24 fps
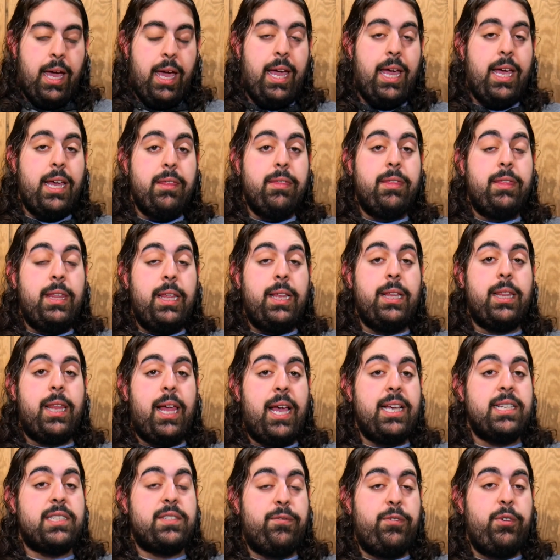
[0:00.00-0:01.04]
And the
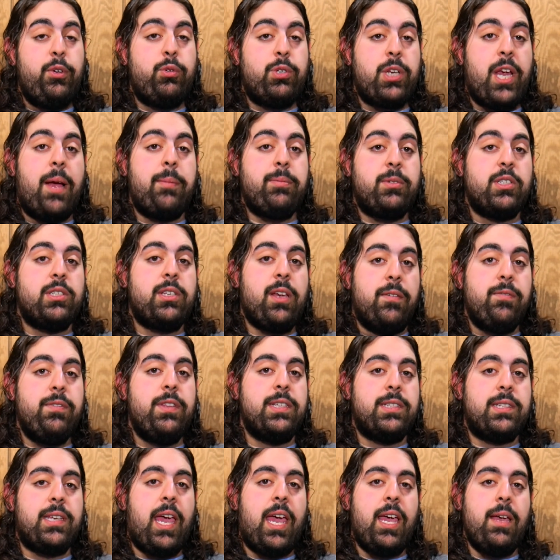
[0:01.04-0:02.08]
last few chapters of
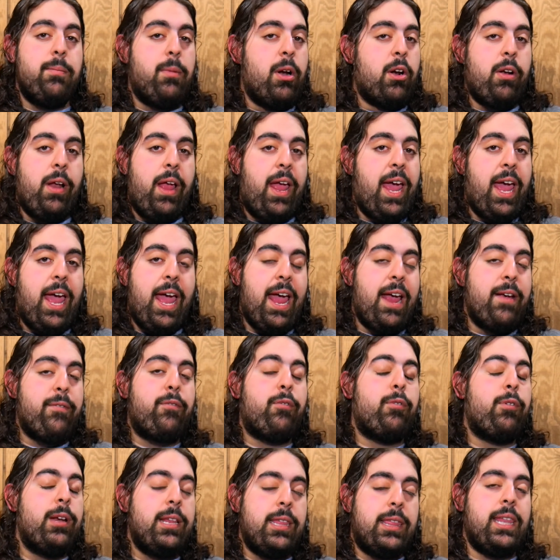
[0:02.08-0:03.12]
this game are
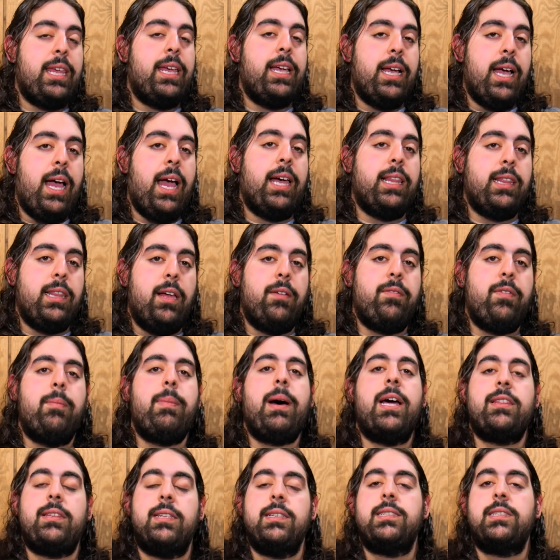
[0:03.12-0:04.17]
everything I love
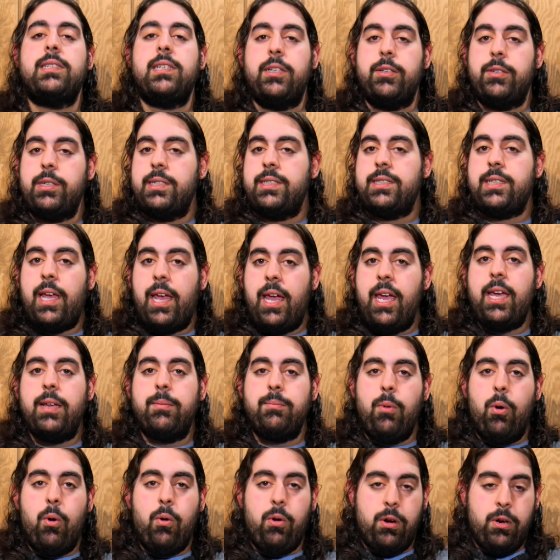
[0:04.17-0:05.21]
about the series and
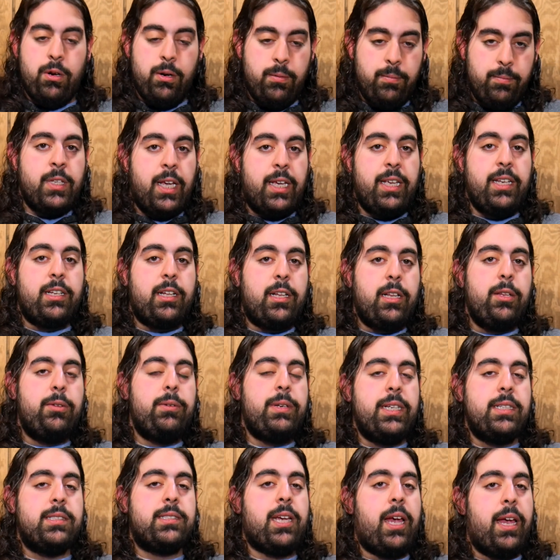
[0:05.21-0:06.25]
more,
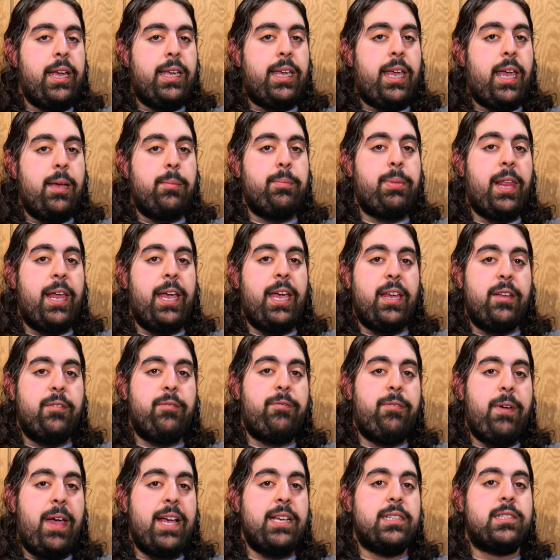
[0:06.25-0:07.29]
including tight gameplay and
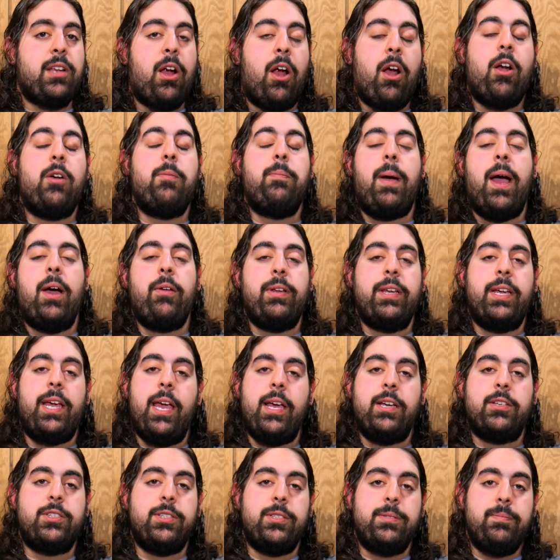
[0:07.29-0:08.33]
fast, heart-pounding
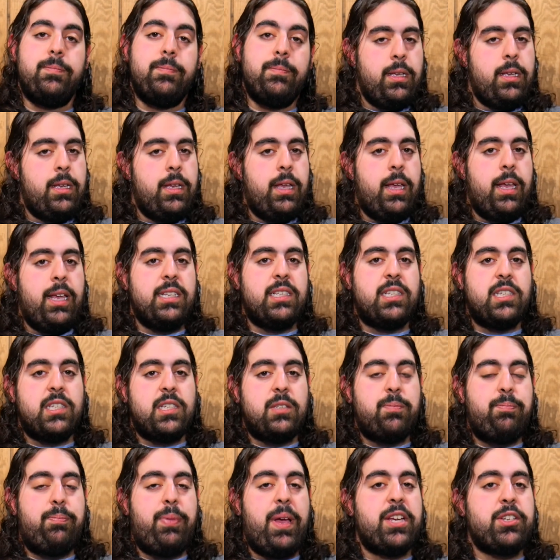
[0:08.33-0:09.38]
action
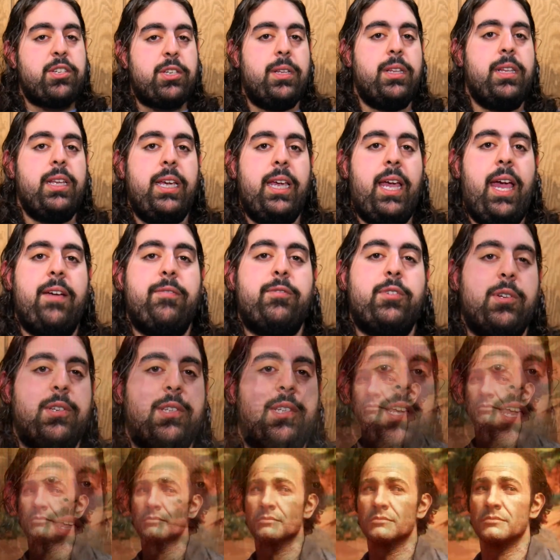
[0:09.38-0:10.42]
especially after
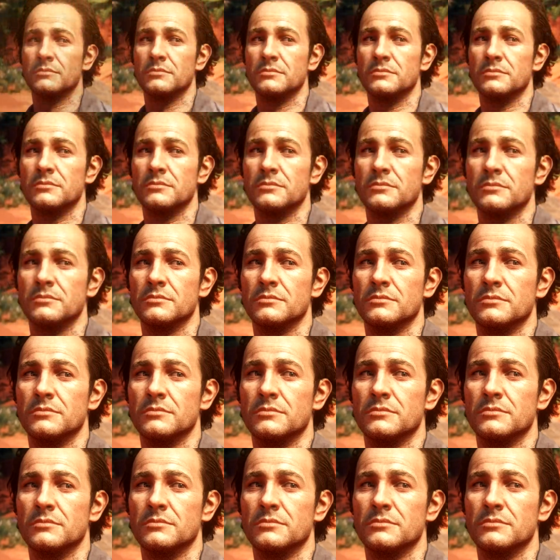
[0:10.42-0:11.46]
Sam Drake joins the
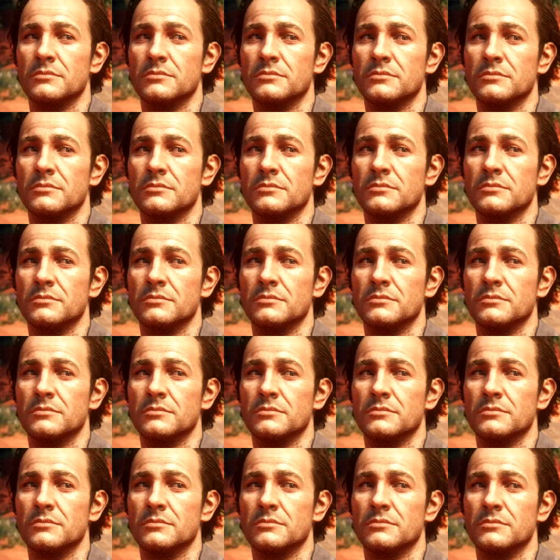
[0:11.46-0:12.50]
adventure because he had
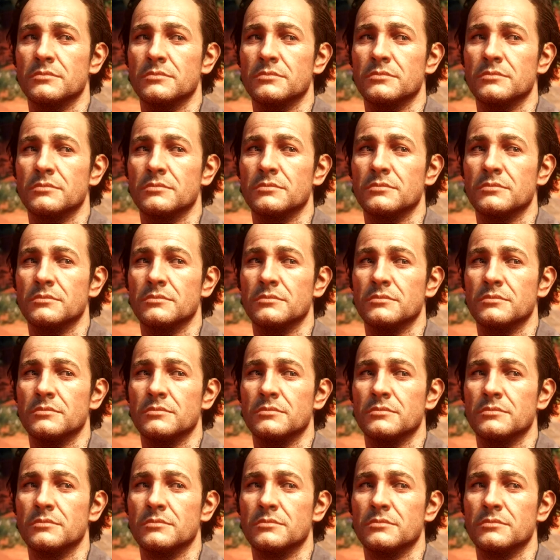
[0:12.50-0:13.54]
such a
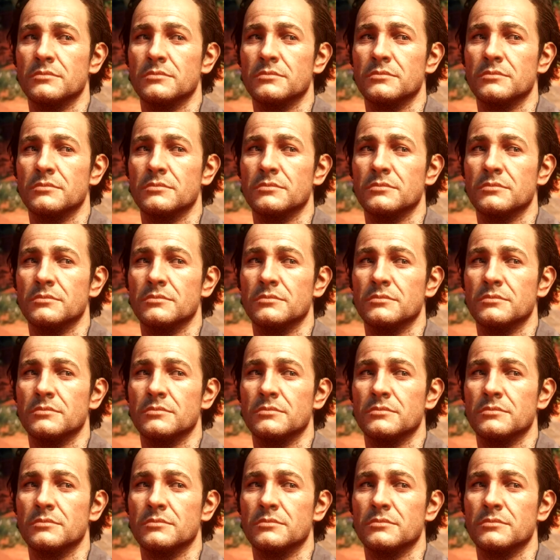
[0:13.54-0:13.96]
layer of